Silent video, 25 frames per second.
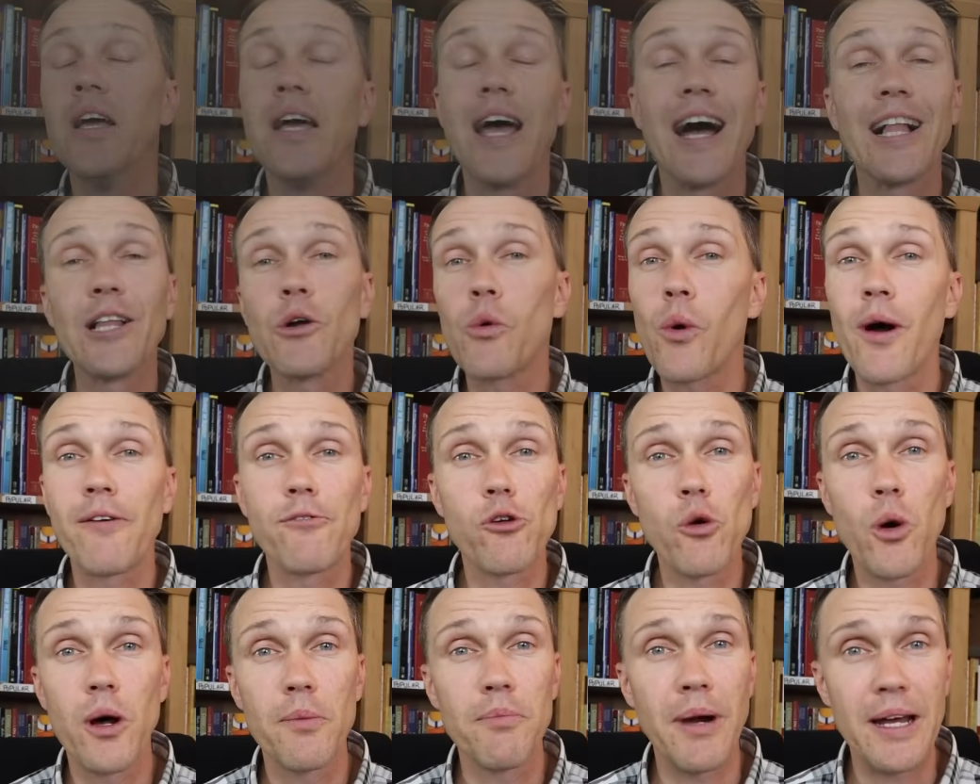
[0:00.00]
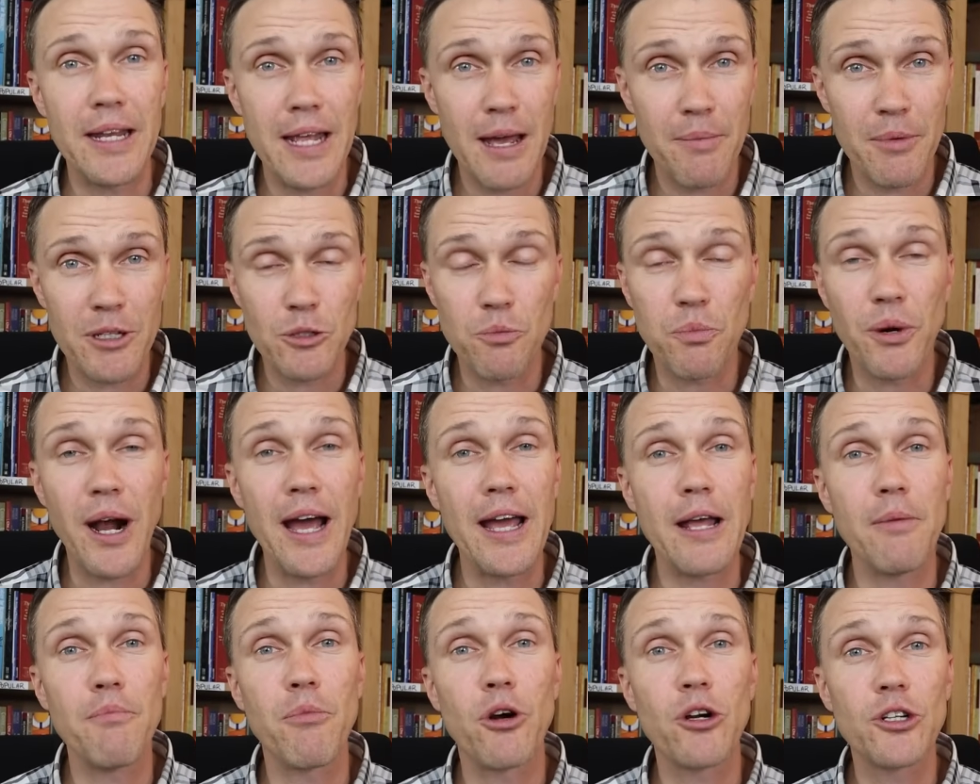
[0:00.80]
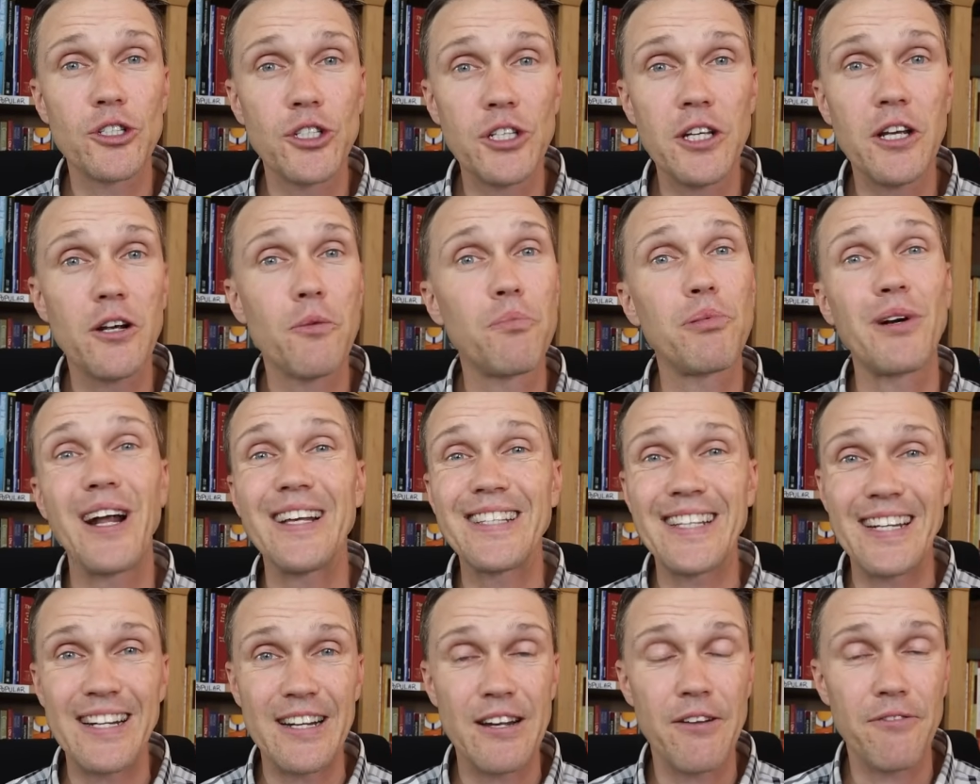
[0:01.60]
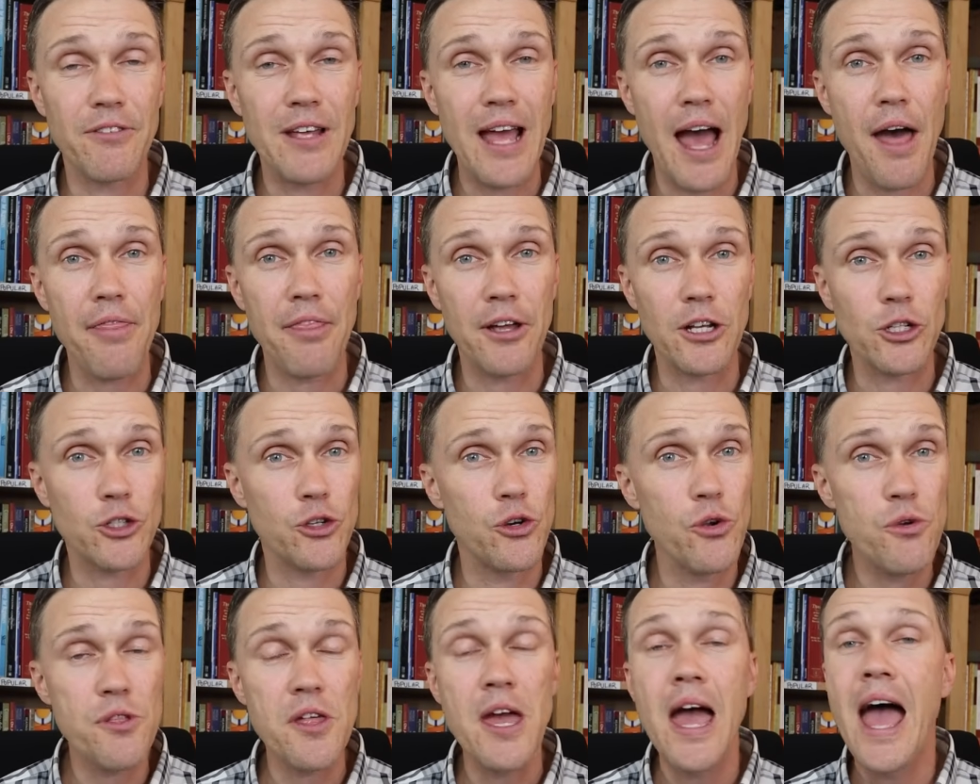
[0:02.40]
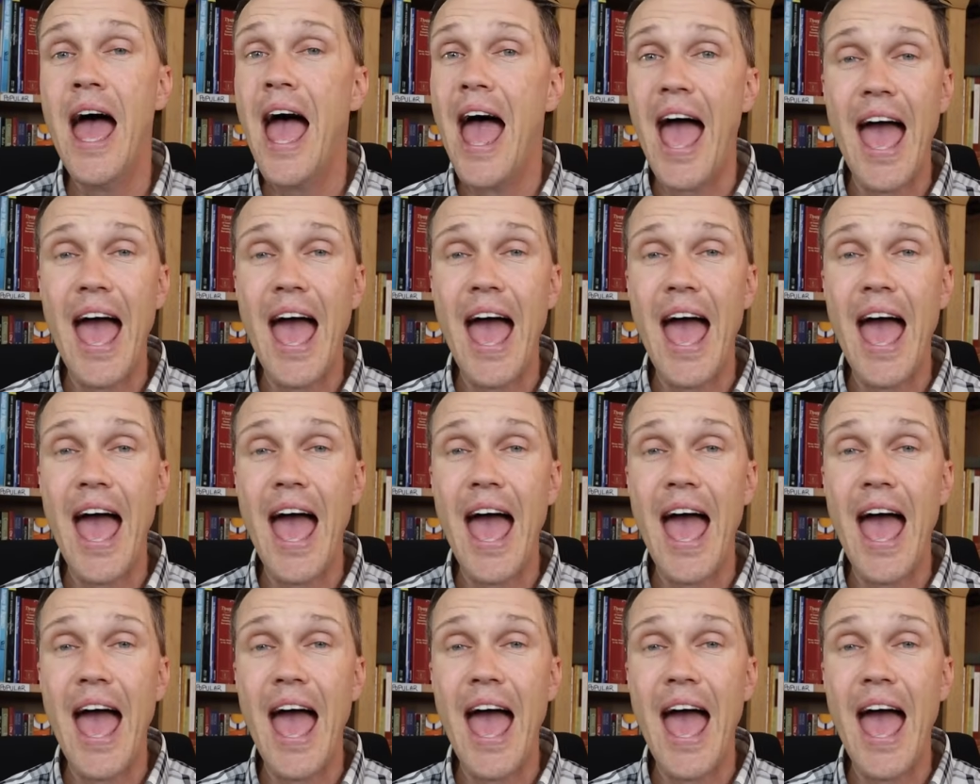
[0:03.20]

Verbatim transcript: Hello, everyone. My name is Brian Mercier, president of Catholic Truth.